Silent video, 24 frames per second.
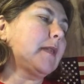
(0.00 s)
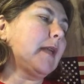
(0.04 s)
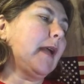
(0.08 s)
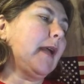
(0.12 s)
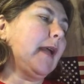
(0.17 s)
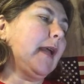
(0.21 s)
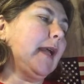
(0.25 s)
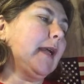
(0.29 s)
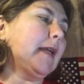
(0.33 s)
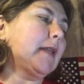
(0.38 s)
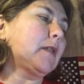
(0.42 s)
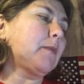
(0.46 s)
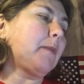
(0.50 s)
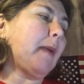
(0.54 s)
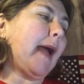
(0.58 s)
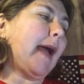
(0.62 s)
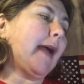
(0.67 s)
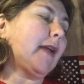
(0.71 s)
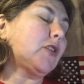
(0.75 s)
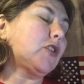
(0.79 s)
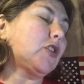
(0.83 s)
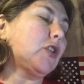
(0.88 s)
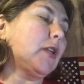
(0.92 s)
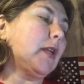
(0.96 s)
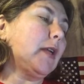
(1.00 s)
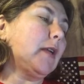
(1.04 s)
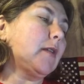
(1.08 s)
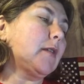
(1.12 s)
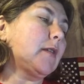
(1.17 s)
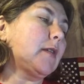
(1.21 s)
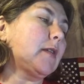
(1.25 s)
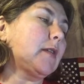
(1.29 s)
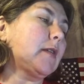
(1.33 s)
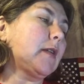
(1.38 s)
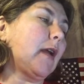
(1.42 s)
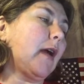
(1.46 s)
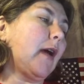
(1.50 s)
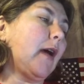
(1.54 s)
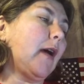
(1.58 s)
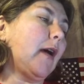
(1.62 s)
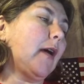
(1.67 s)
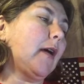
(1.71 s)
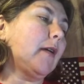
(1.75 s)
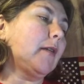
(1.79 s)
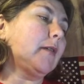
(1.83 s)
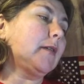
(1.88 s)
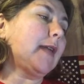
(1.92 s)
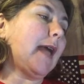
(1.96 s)
expansionist
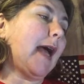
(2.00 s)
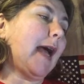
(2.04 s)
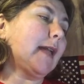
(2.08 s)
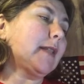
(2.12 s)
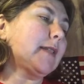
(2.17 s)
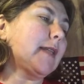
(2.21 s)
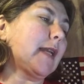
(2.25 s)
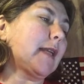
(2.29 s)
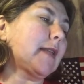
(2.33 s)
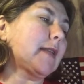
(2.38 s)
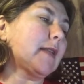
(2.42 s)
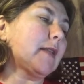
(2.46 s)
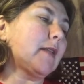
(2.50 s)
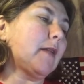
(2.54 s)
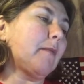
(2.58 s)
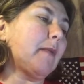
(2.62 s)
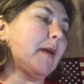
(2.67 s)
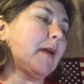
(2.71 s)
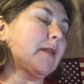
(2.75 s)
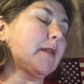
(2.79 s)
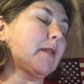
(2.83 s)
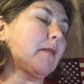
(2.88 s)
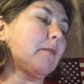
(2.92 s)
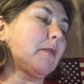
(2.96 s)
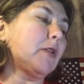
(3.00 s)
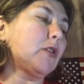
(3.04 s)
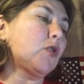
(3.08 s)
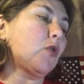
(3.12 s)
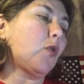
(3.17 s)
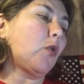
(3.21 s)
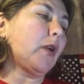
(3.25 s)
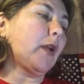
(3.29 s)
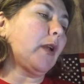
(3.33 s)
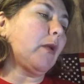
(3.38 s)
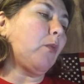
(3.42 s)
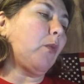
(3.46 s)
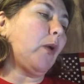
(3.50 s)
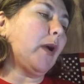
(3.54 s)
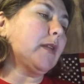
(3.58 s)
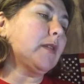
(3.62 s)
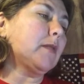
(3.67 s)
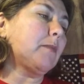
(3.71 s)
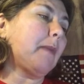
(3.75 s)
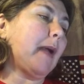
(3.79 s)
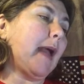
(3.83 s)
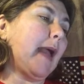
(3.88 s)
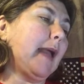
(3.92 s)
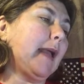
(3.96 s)
tactics in the Muslim-majority
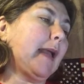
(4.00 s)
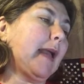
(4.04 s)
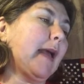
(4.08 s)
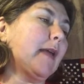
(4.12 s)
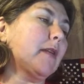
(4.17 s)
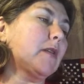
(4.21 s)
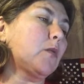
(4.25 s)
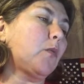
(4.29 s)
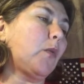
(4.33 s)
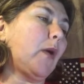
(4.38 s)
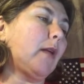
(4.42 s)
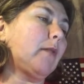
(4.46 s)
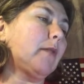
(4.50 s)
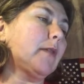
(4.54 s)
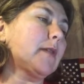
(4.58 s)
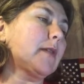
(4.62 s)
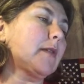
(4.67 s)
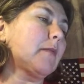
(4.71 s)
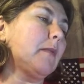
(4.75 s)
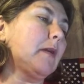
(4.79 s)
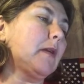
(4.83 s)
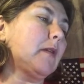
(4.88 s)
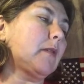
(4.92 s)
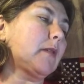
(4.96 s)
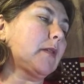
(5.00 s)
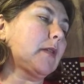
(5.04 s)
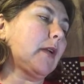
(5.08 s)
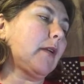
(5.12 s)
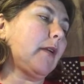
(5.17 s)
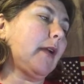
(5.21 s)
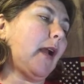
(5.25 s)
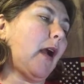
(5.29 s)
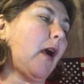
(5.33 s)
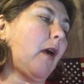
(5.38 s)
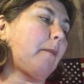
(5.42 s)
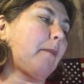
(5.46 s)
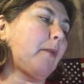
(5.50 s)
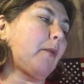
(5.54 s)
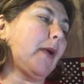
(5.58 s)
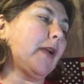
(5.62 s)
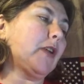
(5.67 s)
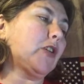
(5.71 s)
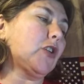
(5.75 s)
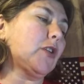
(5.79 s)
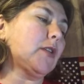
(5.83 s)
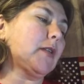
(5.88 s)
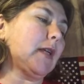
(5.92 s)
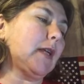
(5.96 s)
West Bank, as well as the military
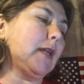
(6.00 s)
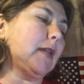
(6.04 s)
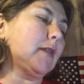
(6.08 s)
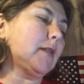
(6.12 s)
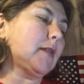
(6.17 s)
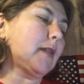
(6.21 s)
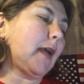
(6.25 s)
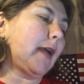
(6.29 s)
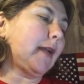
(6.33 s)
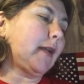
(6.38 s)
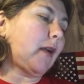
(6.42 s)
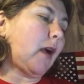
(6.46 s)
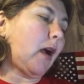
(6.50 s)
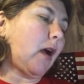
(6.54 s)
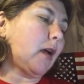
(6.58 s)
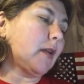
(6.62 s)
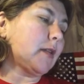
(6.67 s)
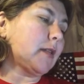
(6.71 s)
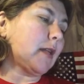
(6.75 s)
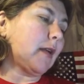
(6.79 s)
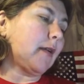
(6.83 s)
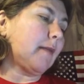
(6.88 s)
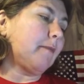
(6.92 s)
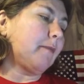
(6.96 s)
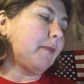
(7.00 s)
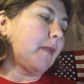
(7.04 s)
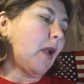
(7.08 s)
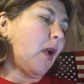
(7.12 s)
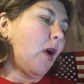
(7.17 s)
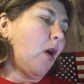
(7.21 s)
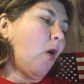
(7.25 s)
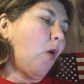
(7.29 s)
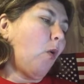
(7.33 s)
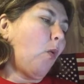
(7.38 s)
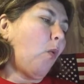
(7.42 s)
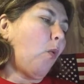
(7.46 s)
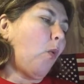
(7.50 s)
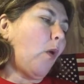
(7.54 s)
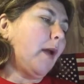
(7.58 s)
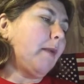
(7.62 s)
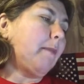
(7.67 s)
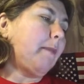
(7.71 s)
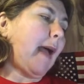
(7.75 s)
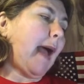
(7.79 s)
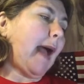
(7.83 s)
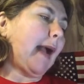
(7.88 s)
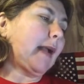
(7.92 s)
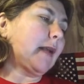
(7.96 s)
operations inside Gaza. One
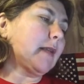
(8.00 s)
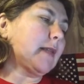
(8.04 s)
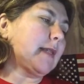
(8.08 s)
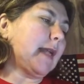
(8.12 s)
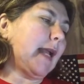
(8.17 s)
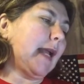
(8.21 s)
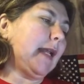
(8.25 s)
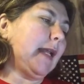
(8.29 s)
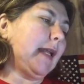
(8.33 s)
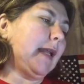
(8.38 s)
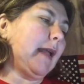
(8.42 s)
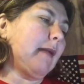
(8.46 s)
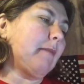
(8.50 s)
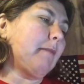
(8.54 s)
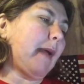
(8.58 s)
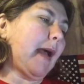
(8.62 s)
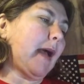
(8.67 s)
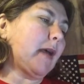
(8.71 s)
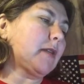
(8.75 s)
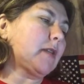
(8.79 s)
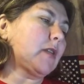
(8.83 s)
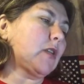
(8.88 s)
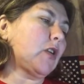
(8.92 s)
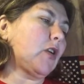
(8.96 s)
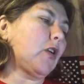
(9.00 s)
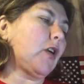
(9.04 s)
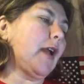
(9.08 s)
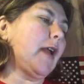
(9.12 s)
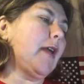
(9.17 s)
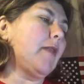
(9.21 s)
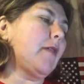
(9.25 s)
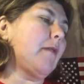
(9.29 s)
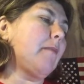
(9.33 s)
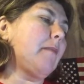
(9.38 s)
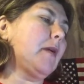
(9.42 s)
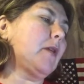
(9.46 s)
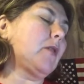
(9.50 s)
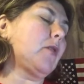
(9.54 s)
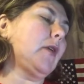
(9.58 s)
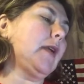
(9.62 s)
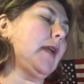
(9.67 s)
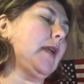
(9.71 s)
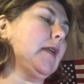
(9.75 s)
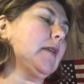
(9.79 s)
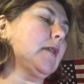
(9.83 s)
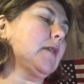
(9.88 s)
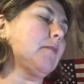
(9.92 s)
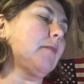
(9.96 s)
Pakistani ambassador in the Middle
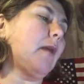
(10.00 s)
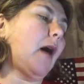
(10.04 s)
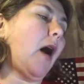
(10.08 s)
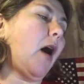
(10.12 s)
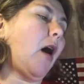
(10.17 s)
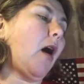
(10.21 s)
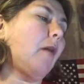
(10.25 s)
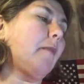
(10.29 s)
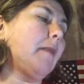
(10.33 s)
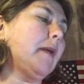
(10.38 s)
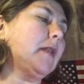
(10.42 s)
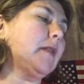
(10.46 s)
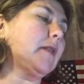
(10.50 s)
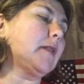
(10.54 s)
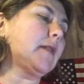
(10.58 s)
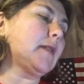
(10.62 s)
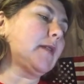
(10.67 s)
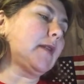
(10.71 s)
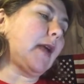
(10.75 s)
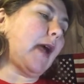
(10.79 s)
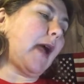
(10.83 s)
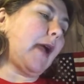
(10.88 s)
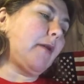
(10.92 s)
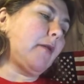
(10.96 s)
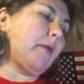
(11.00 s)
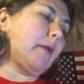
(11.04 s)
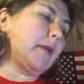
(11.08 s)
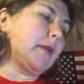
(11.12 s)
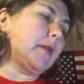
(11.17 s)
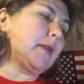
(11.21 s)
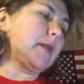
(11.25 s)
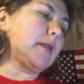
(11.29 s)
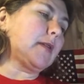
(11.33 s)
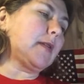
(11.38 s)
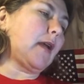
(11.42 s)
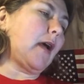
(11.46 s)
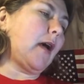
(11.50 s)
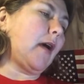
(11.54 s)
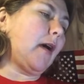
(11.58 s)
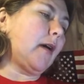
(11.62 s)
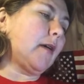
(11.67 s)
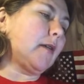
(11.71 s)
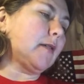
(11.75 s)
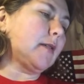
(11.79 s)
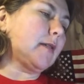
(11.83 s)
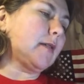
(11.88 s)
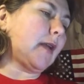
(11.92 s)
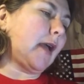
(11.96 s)
East, Mohammed Cyrus
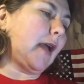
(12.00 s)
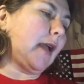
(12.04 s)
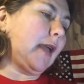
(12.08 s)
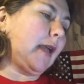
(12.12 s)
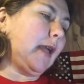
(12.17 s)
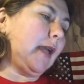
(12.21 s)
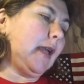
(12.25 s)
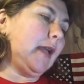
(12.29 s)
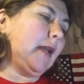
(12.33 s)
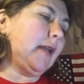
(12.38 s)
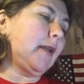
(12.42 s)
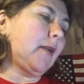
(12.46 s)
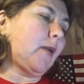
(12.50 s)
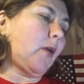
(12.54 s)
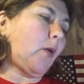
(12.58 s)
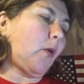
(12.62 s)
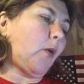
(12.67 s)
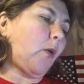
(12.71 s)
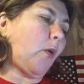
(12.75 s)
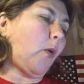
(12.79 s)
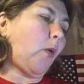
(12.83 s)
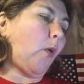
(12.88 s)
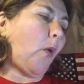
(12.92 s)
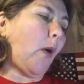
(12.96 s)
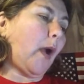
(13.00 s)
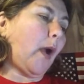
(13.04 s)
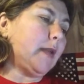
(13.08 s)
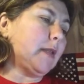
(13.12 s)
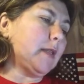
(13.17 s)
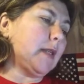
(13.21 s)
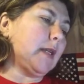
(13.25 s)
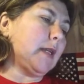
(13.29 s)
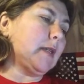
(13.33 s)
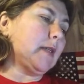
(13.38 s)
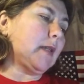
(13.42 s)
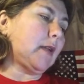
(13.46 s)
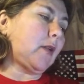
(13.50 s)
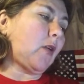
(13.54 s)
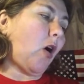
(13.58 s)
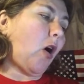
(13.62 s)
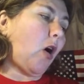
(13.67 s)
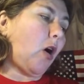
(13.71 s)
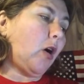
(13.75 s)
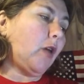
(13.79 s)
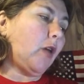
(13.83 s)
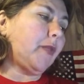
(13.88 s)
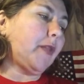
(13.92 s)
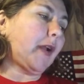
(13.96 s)
Saeed Quazi,
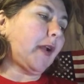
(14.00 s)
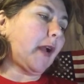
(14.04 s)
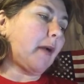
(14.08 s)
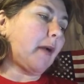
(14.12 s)
called